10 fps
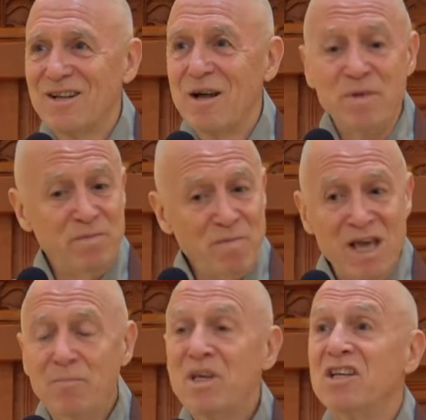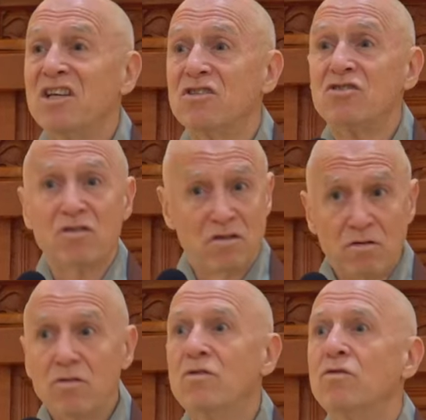I mean, maybe it is.
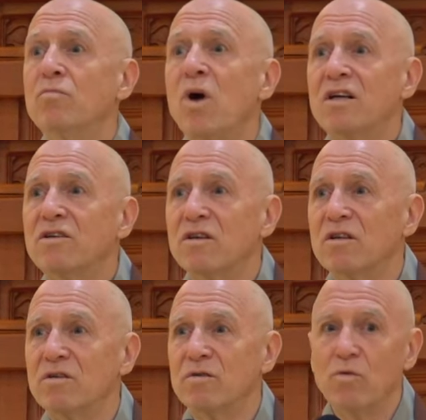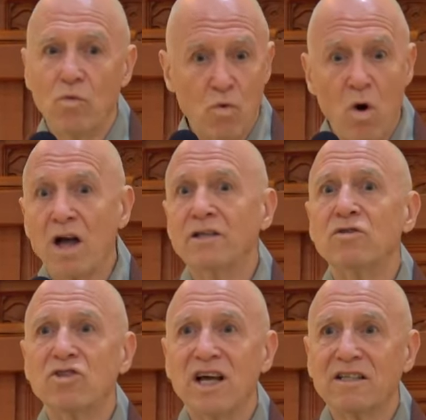Do mantra. Why are you
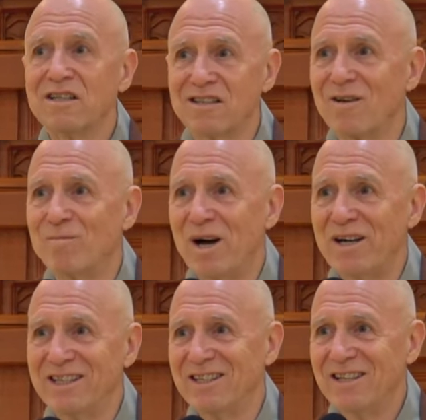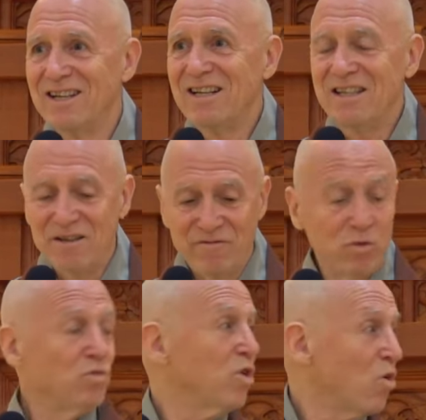checking somebody? If
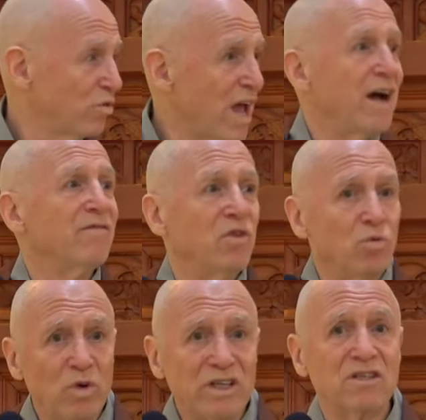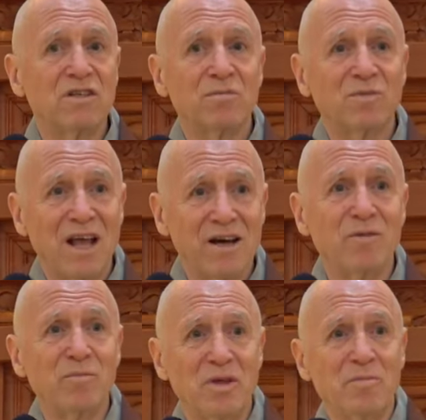you don't have the wisdom to
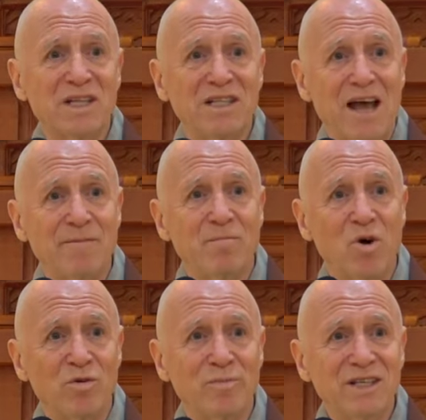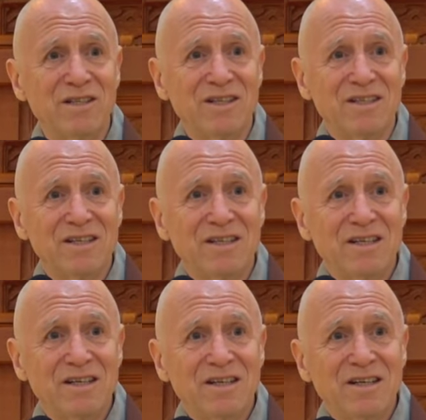help them at that moment,
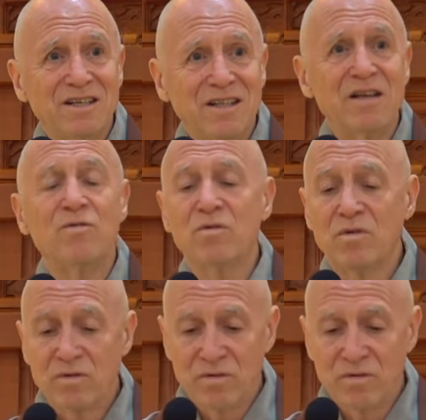then